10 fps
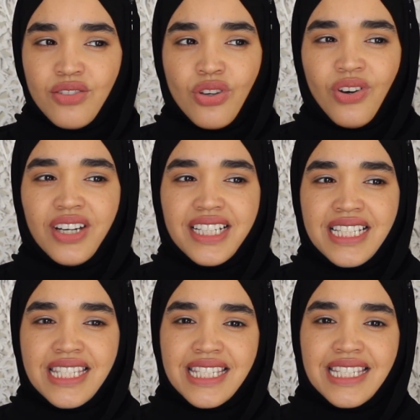So
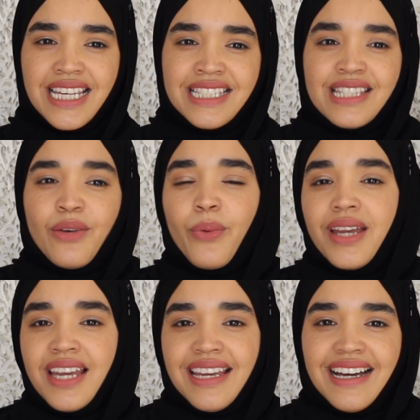it's the
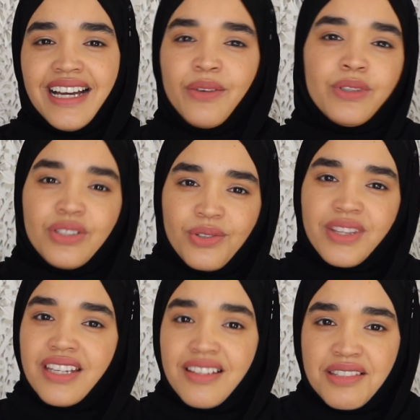way I would do
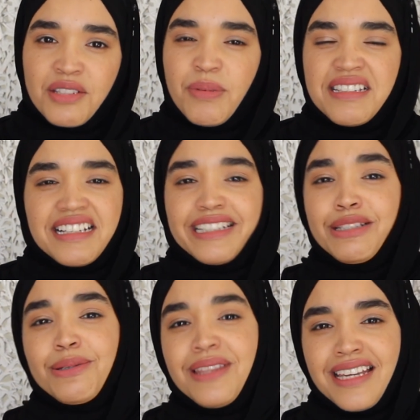things. It's
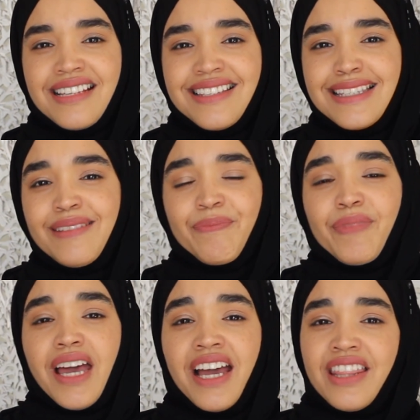basically two things:
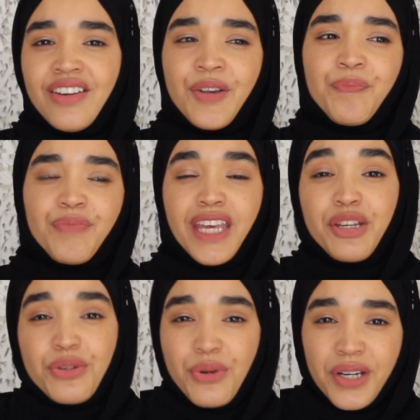either
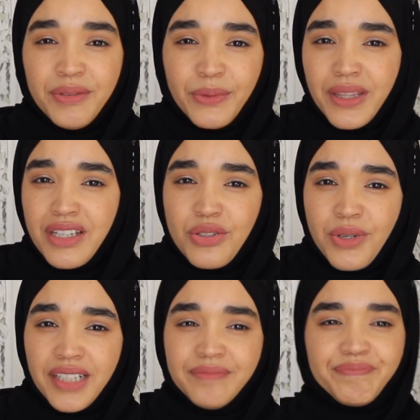ignore what they're
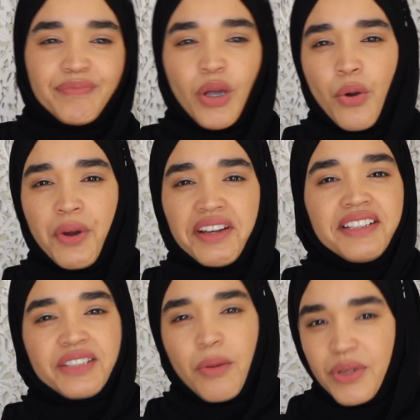doing
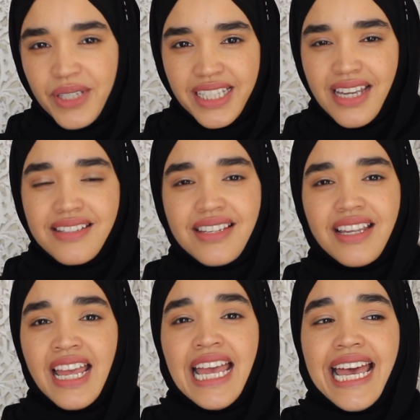or communicate.
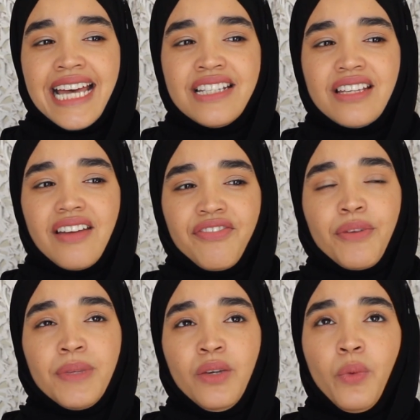And
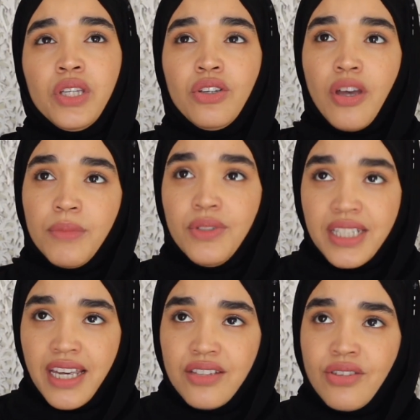for me, when you
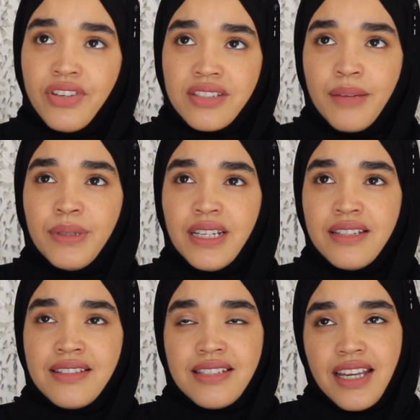communicate, so for example,
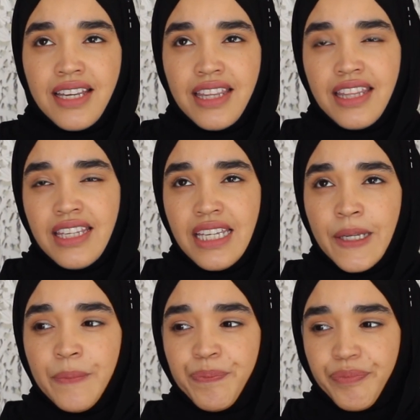let's take
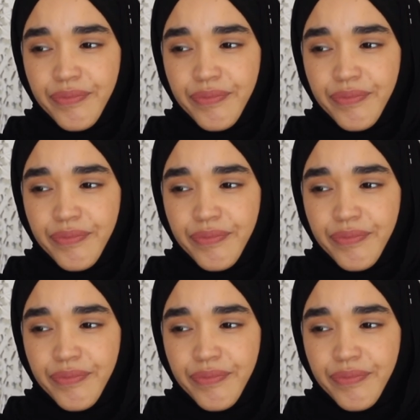the